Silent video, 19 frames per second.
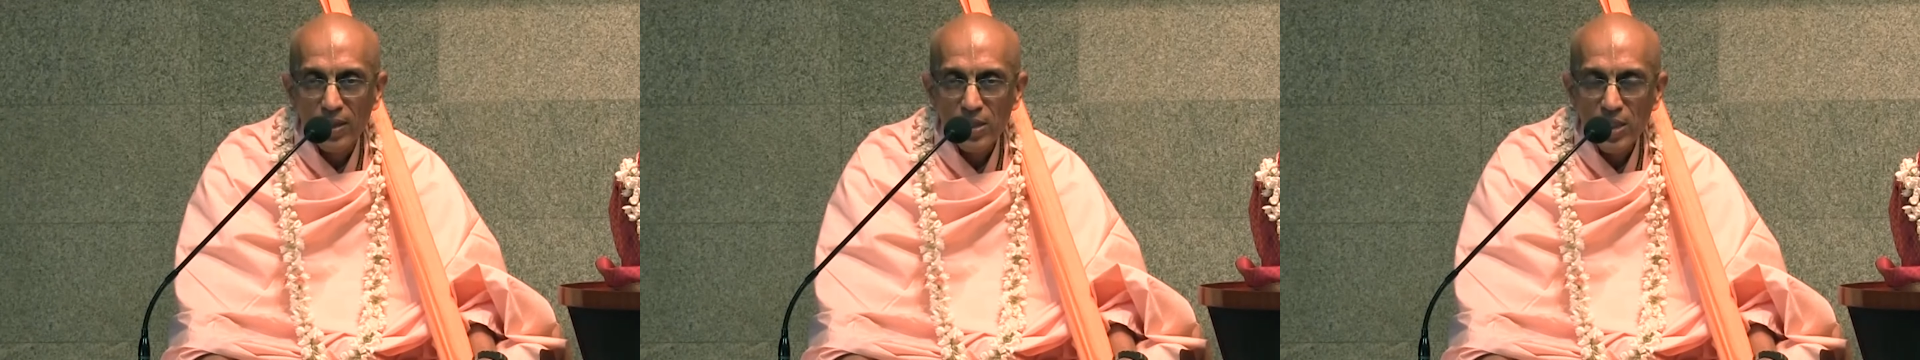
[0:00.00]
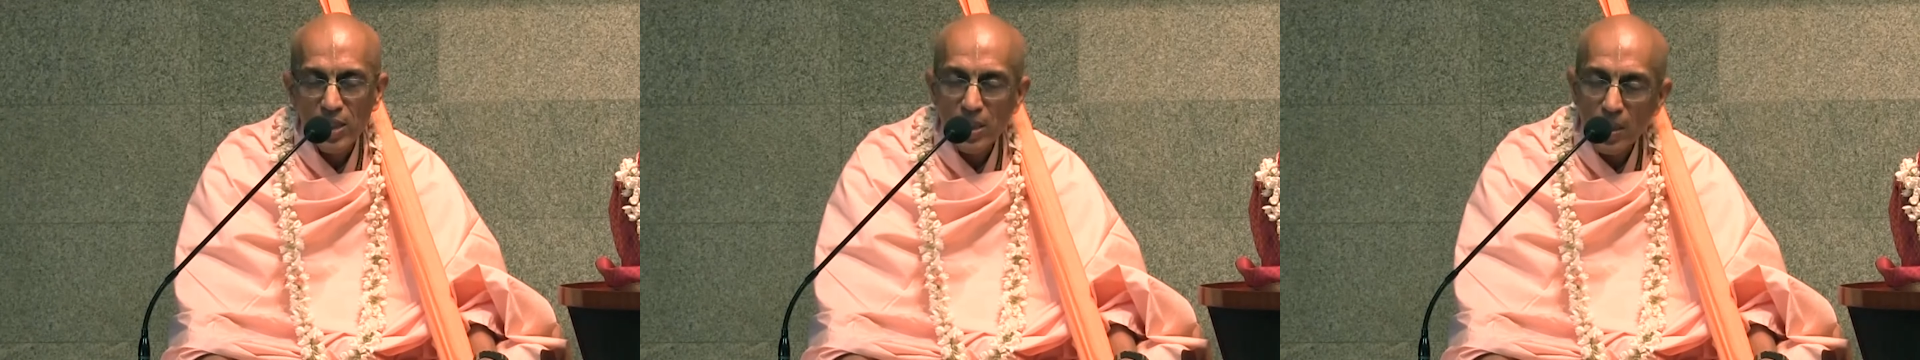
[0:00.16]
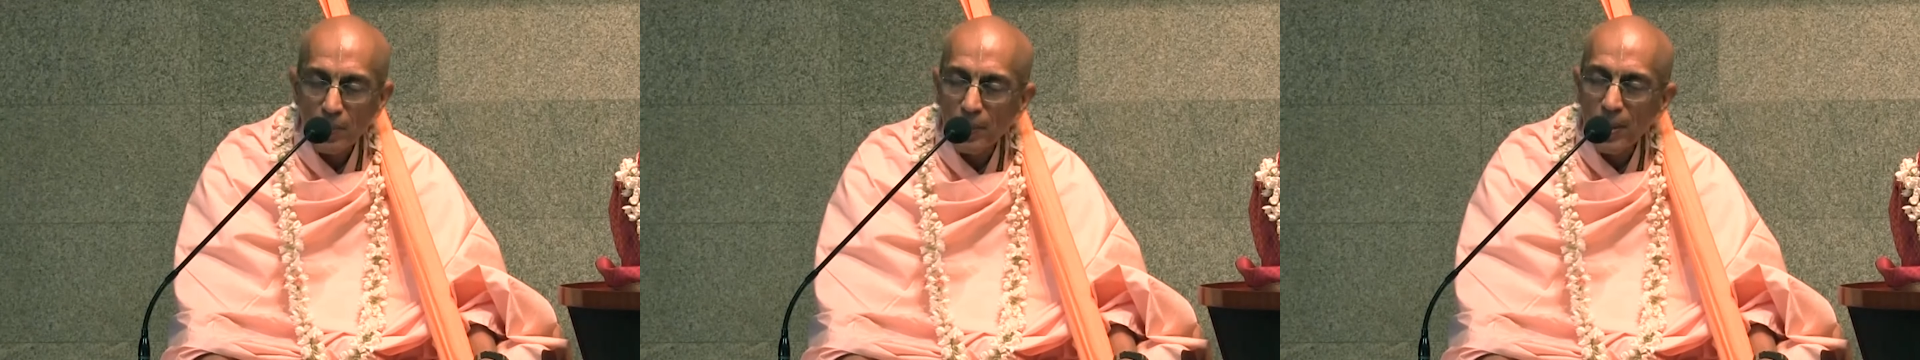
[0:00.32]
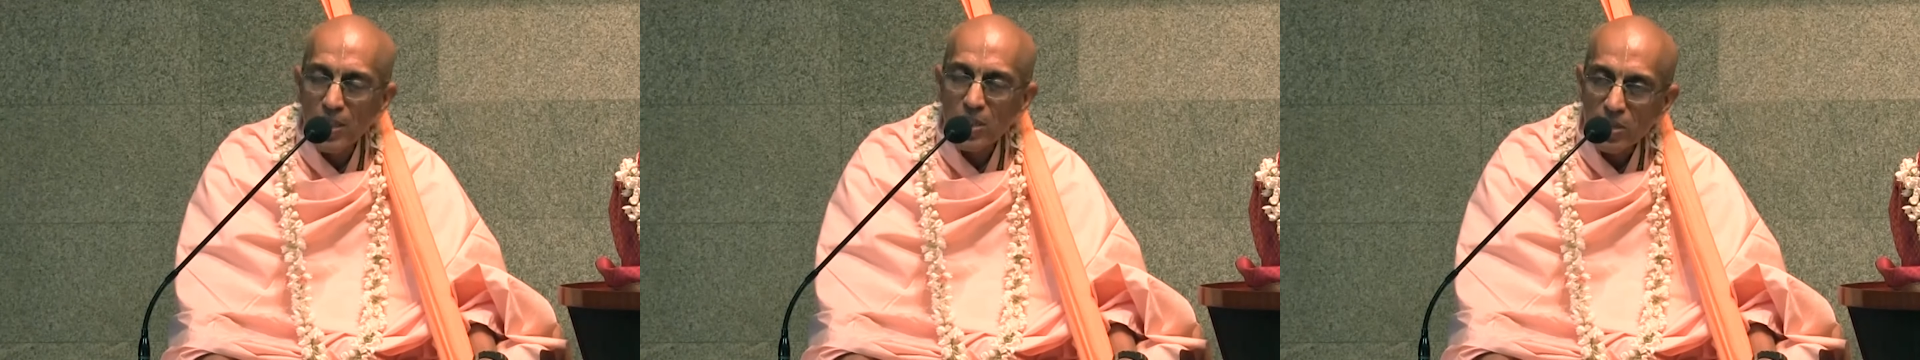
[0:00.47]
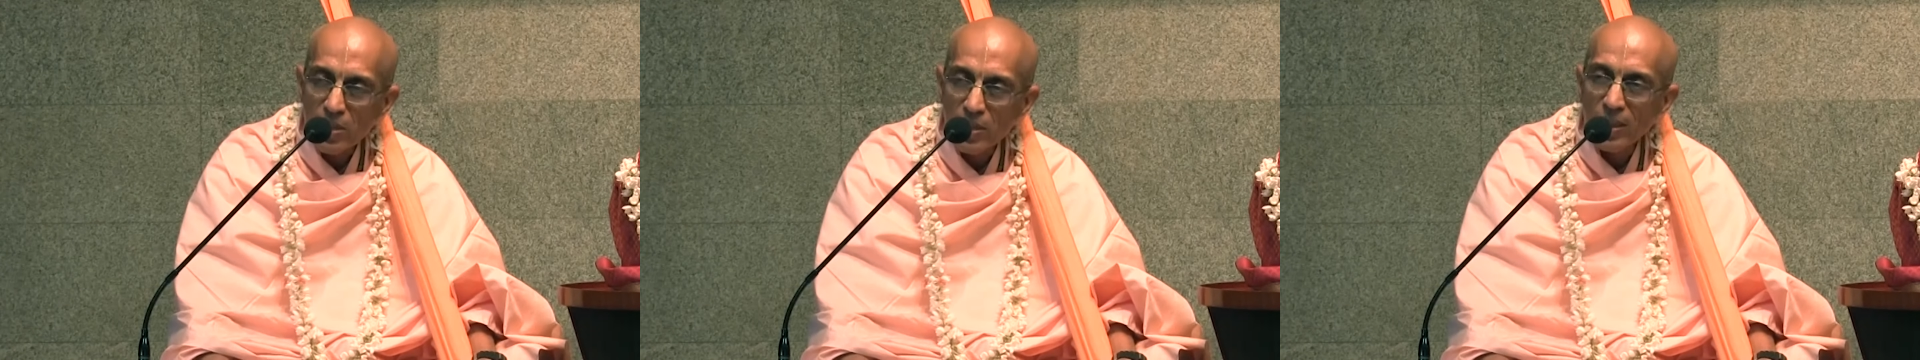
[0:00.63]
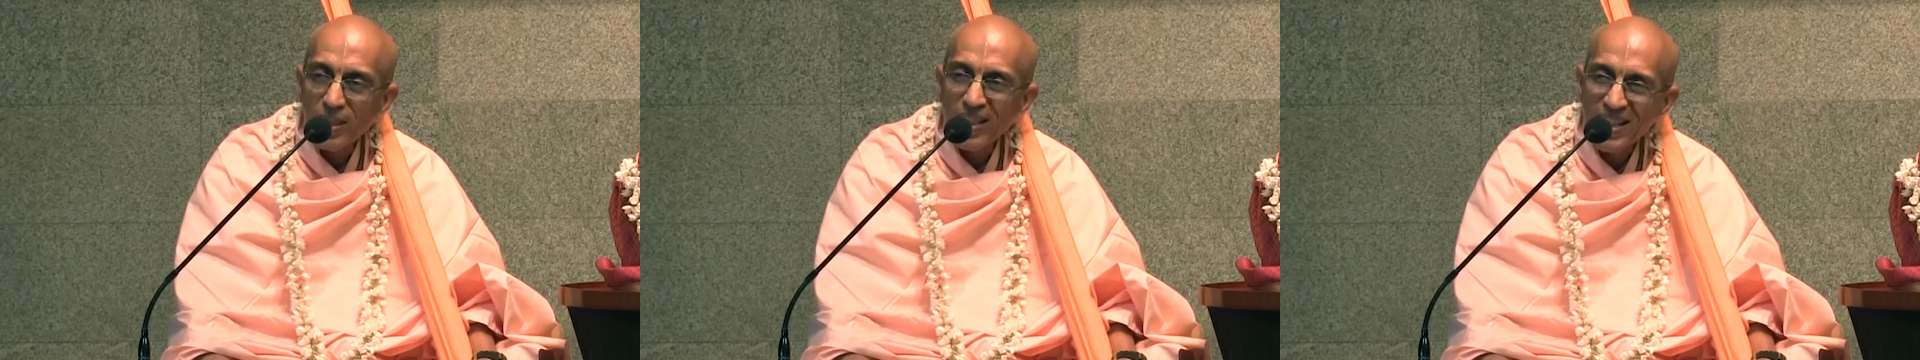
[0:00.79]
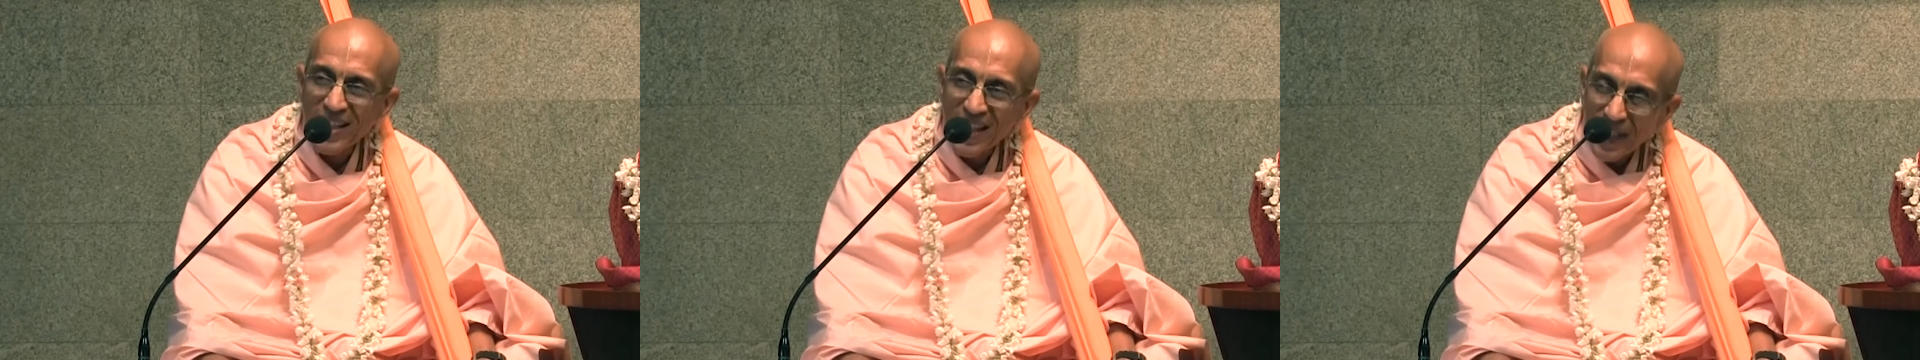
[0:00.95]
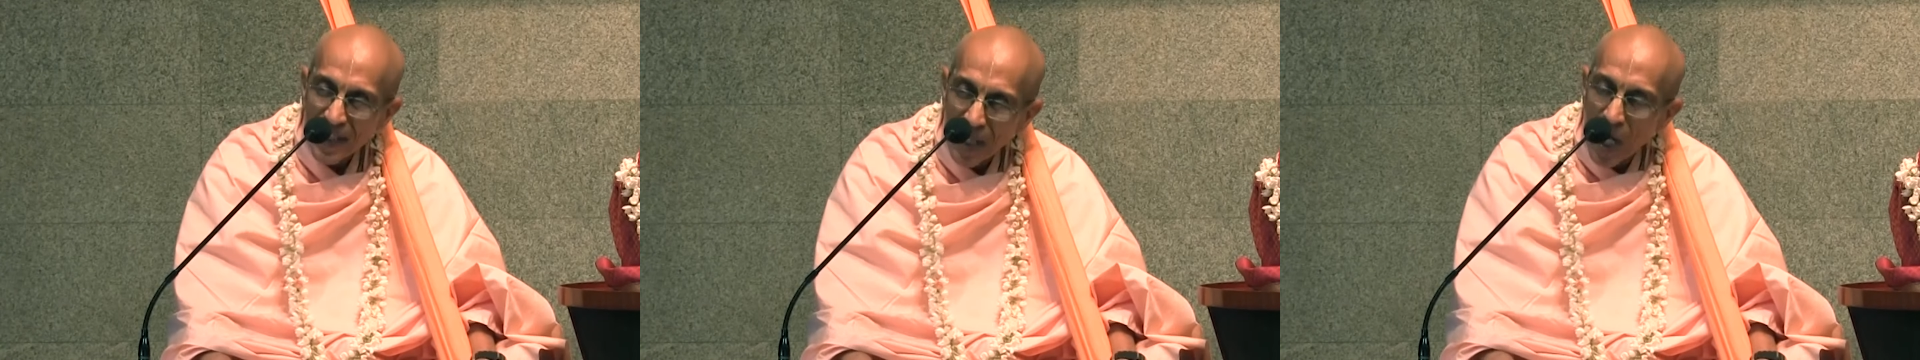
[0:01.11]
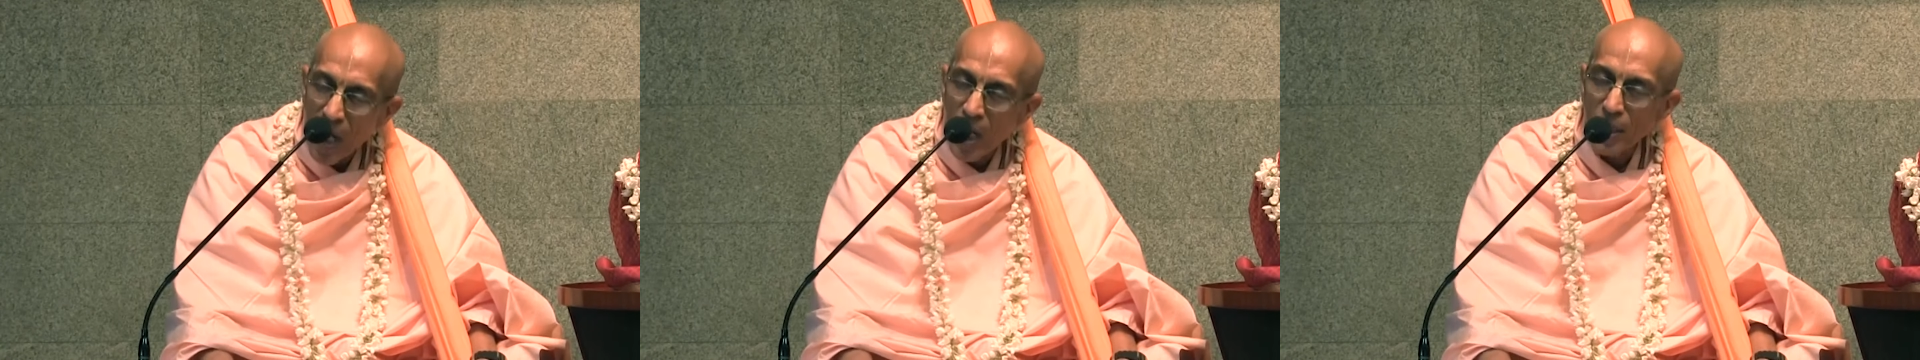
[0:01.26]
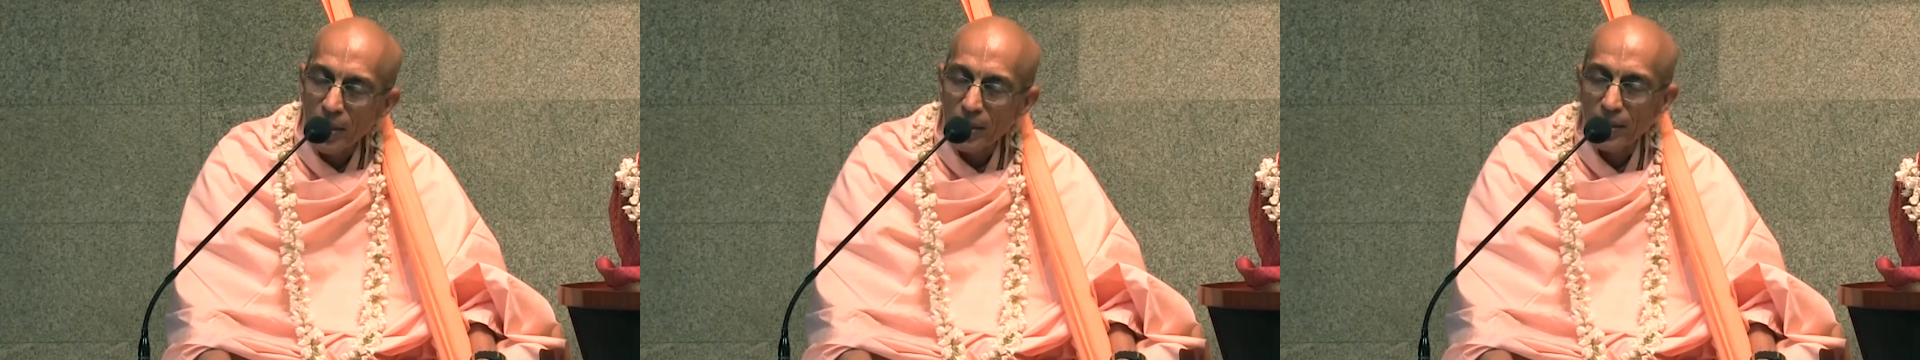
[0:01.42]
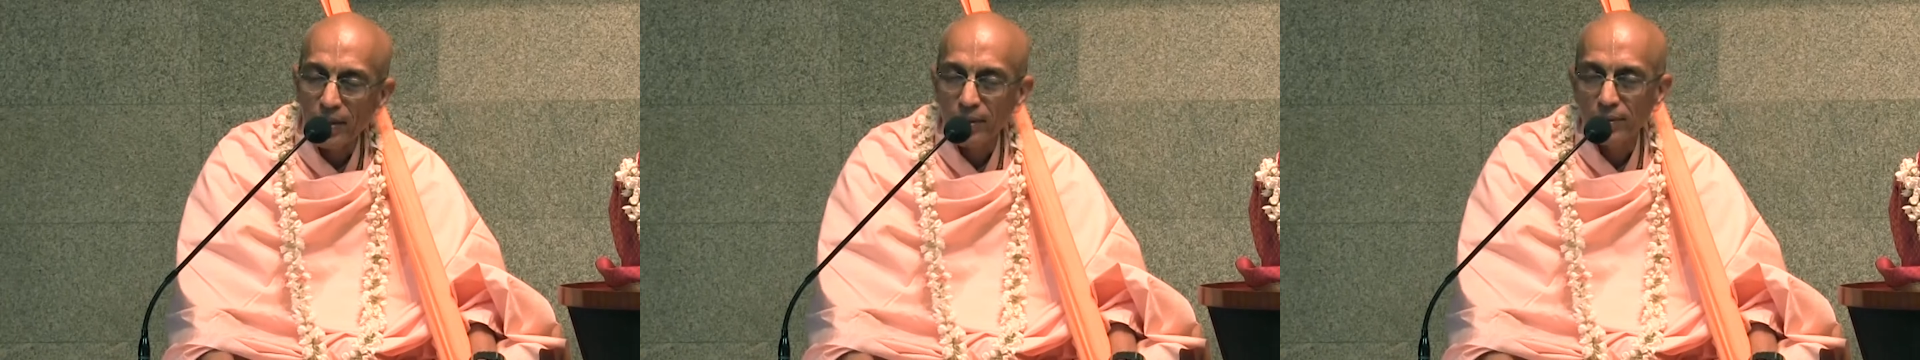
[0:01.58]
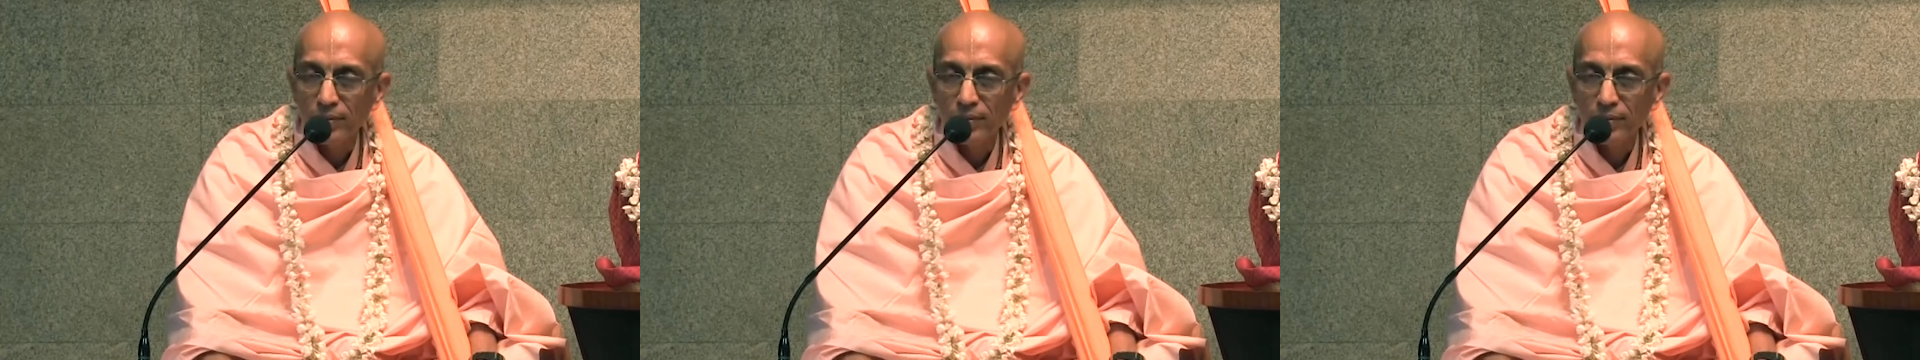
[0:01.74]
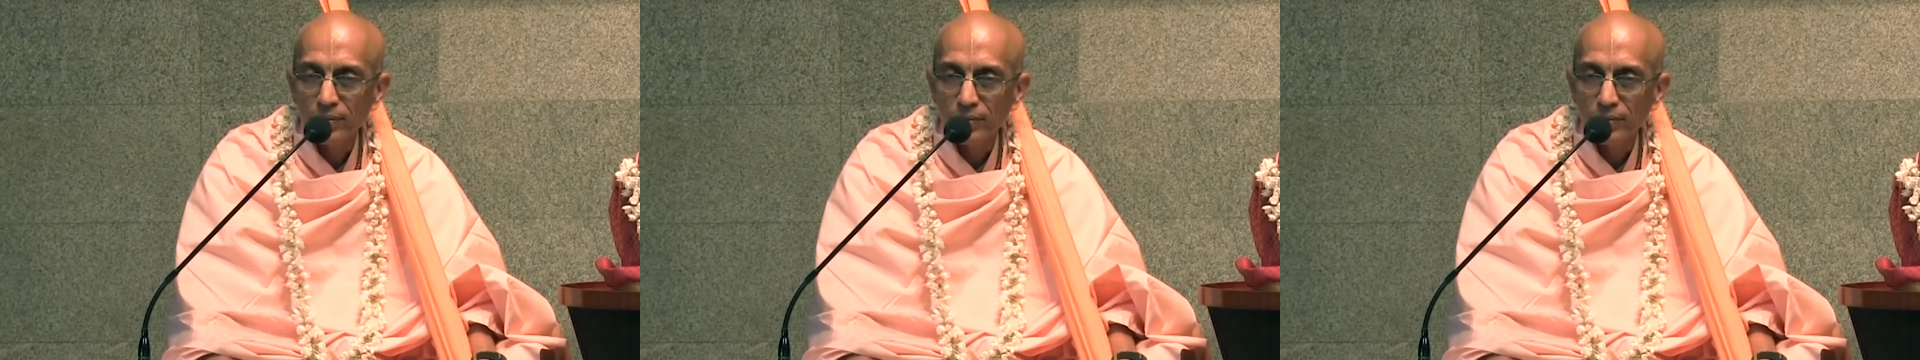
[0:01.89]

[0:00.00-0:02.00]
such a person cannot